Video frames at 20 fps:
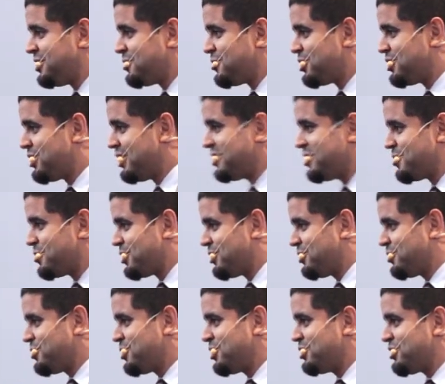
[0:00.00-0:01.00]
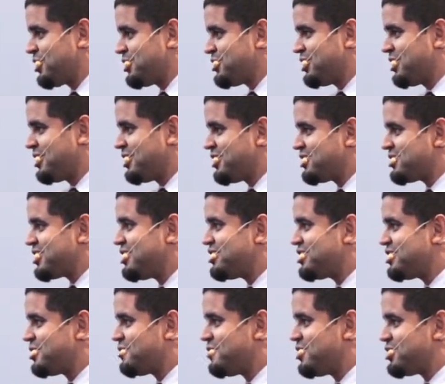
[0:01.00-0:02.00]
I think we're touching on a
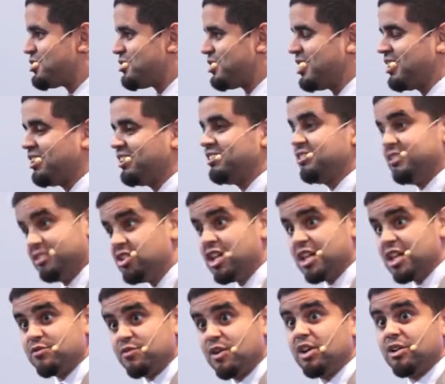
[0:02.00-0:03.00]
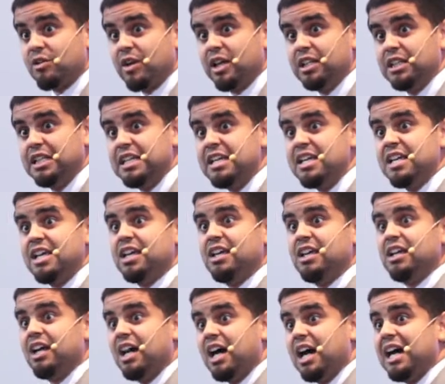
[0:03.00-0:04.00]
sensitive issue here. You guys follow, right?
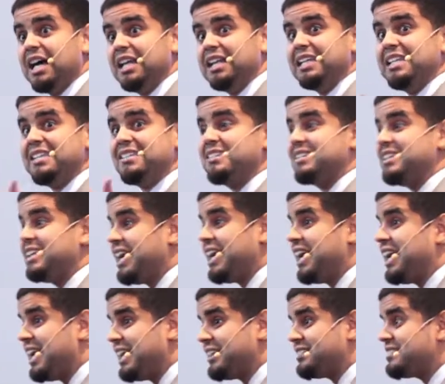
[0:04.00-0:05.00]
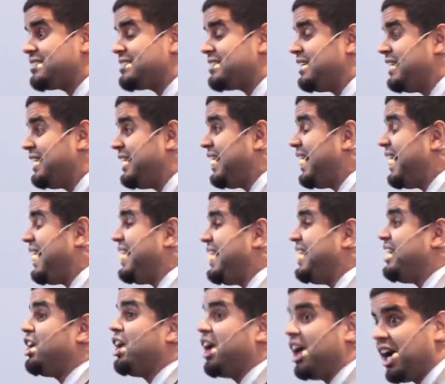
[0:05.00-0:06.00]
God is not
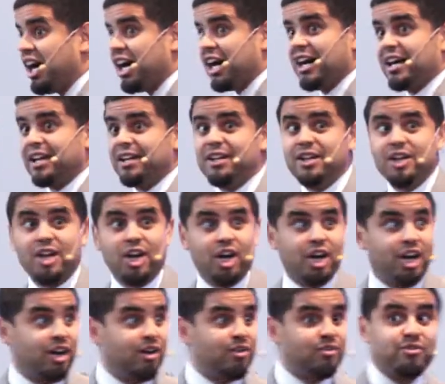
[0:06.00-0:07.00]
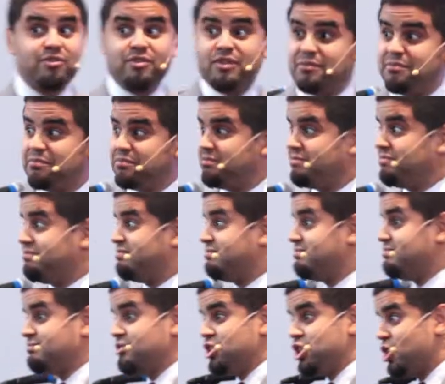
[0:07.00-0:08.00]
a God of,
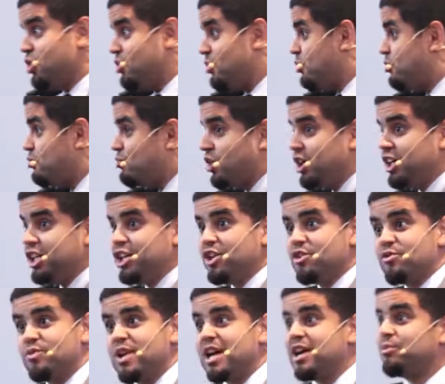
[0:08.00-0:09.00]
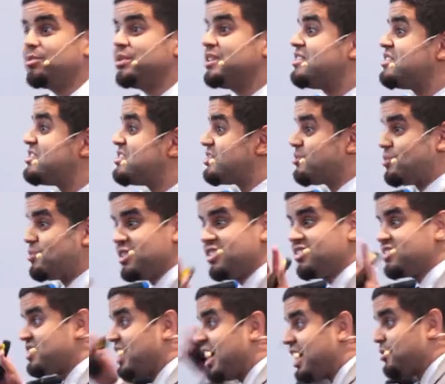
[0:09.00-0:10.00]
you know, running around with
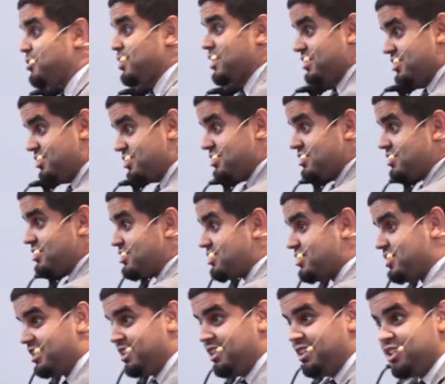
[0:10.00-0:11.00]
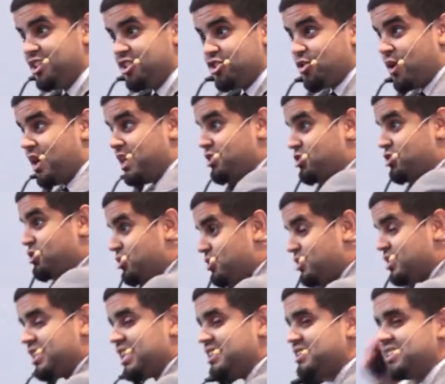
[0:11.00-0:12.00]
sirens,
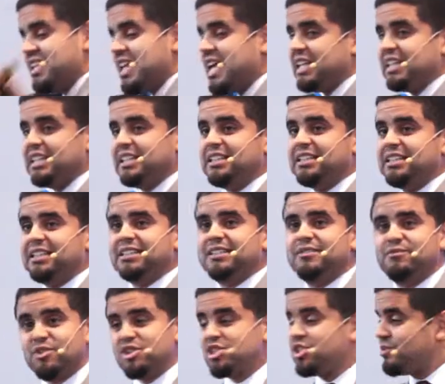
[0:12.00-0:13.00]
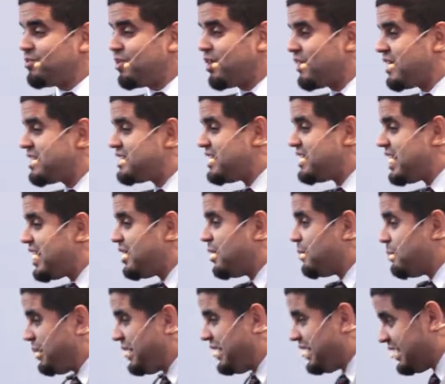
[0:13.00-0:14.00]
that's not
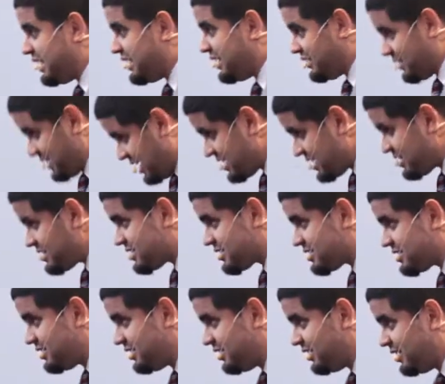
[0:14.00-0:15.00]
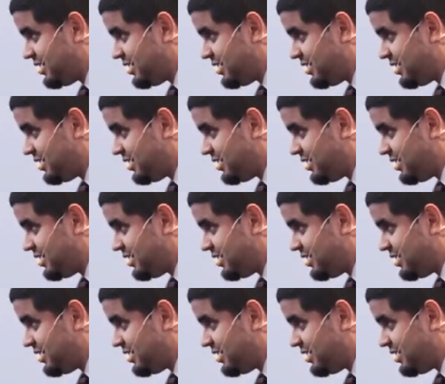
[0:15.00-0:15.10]
appealing, yes?